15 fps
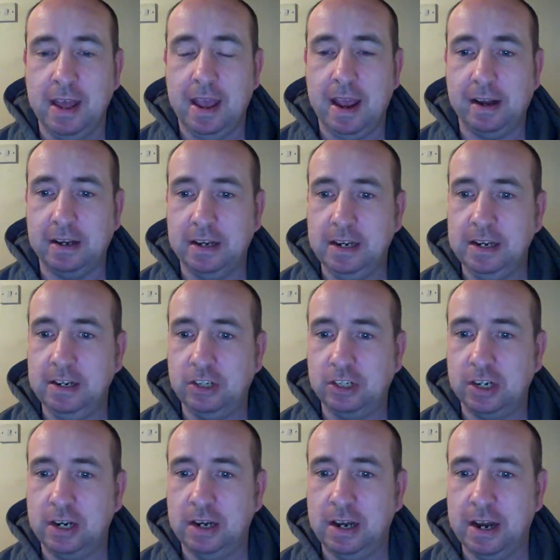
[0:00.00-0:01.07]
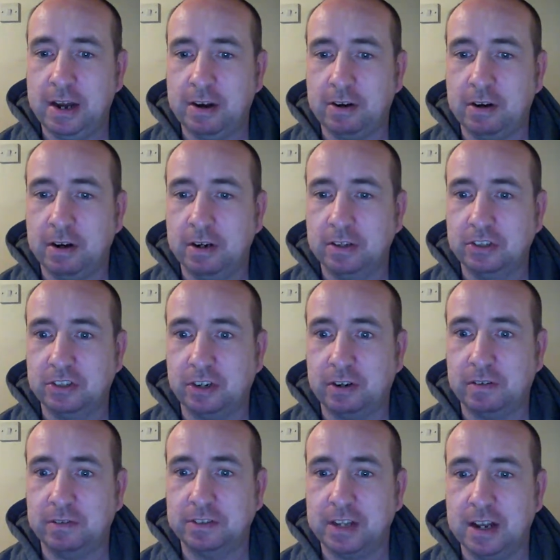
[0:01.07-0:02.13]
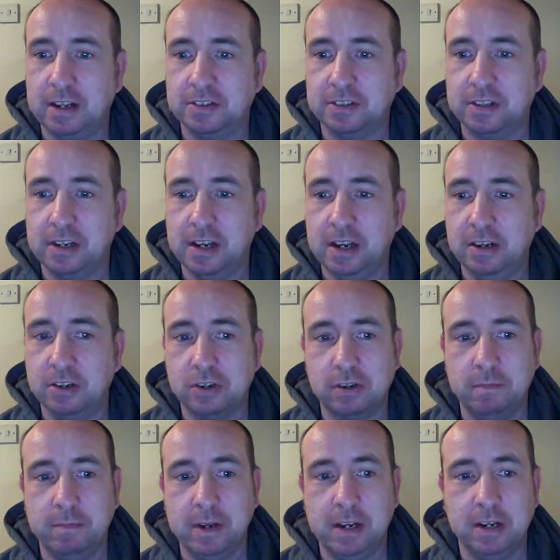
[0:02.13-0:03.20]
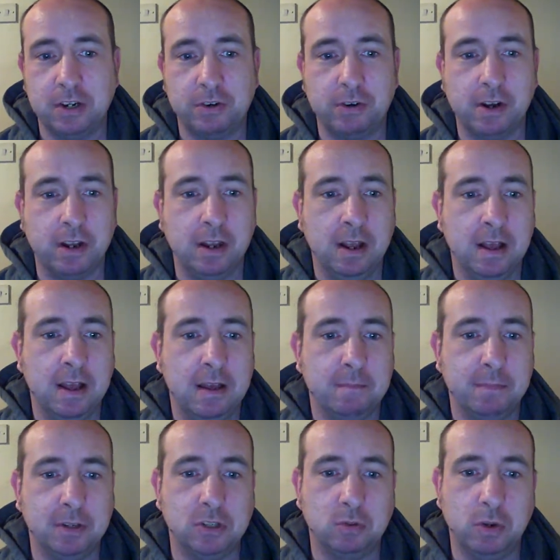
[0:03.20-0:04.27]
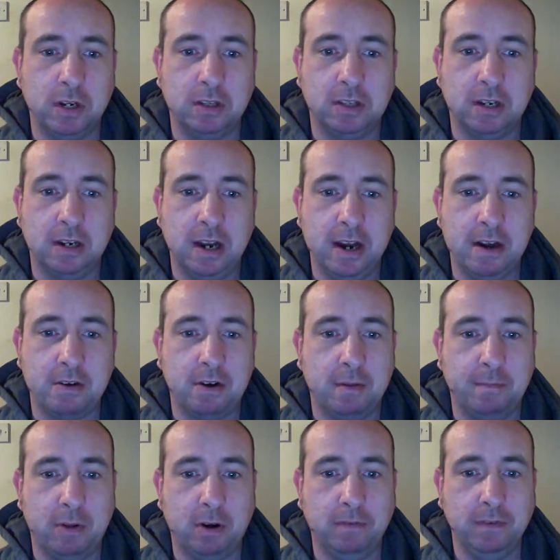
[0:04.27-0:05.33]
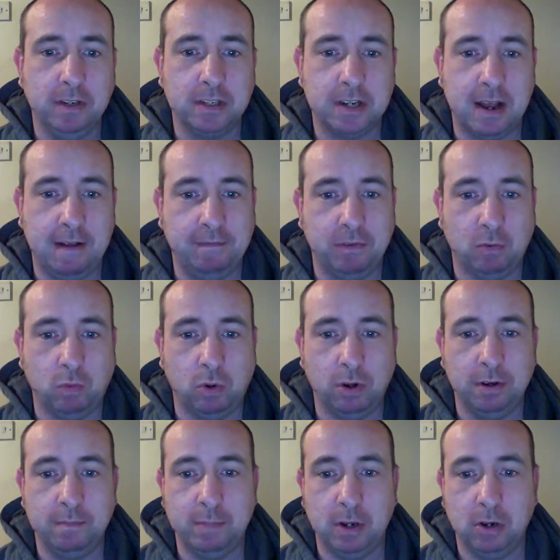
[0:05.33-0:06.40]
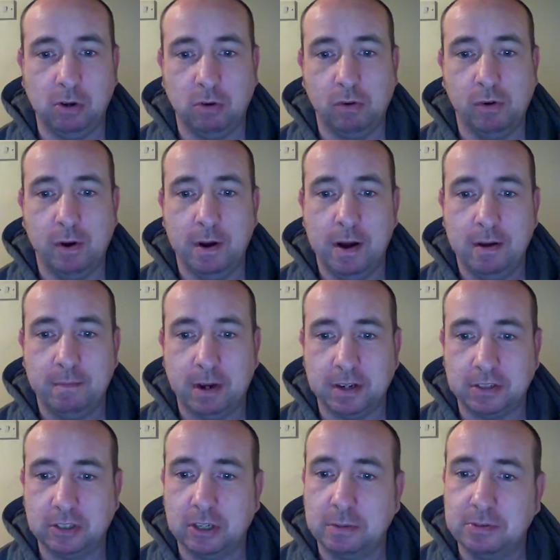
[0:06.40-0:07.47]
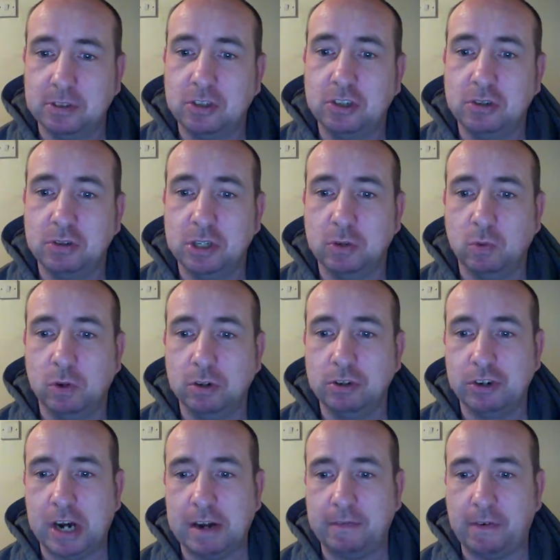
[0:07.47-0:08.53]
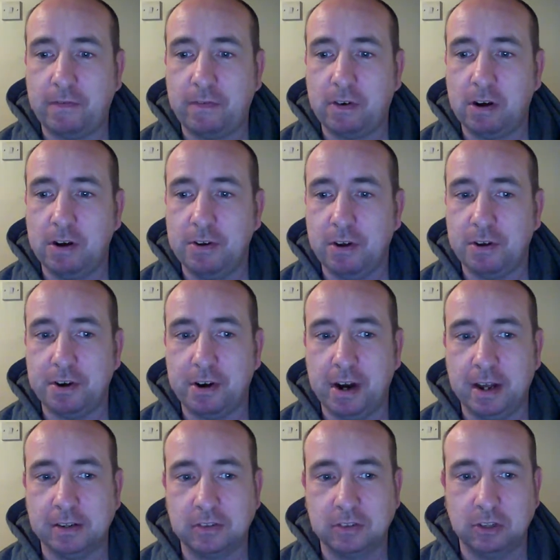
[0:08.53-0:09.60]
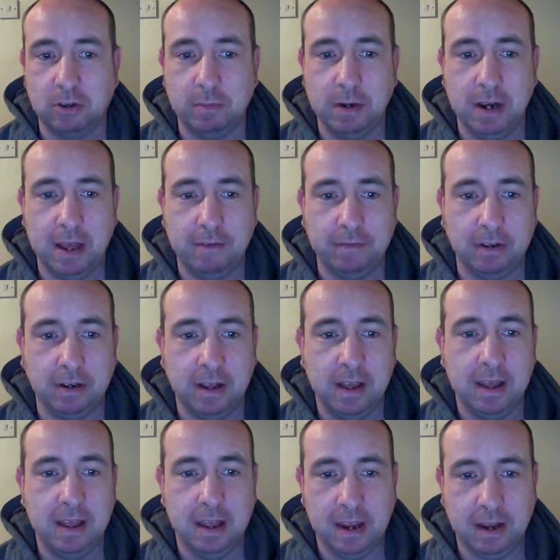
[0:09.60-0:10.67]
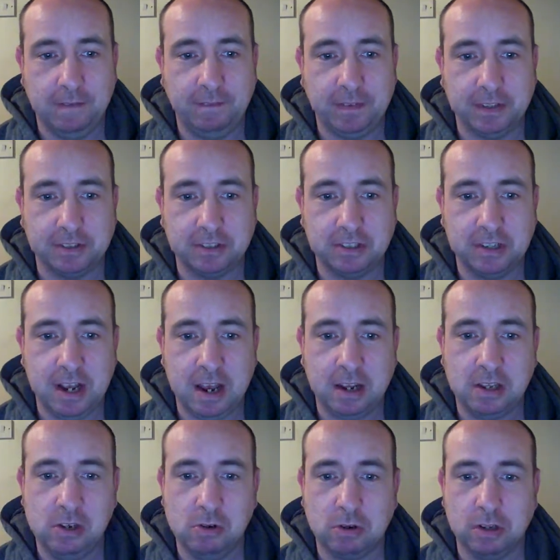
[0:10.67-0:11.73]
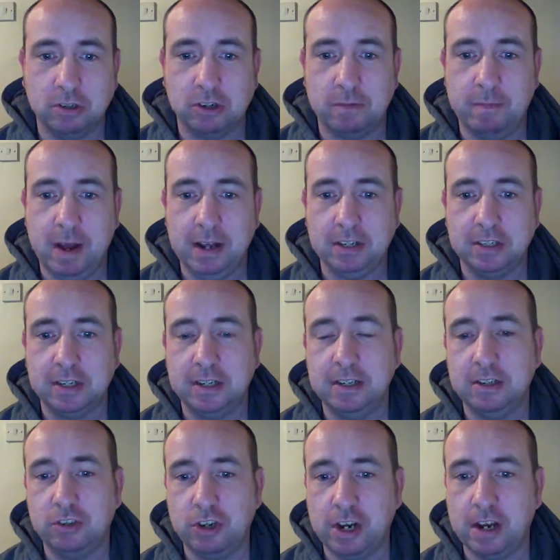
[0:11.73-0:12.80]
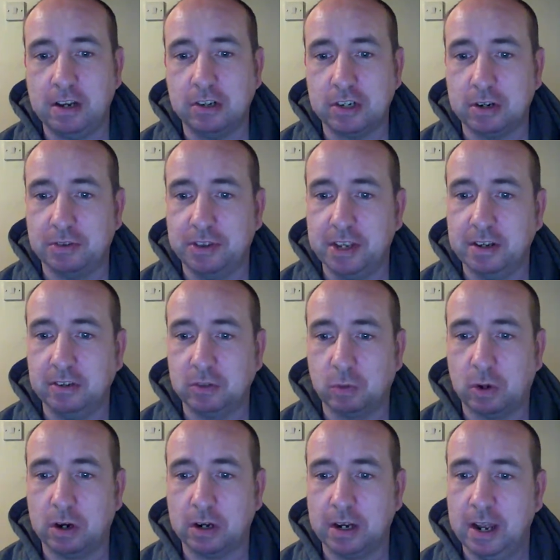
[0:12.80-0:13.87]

and each layer serves as an intermediary between the layer above it and the one below. By substituting one driver for another at some level in the stack, you can dramatically change how things work.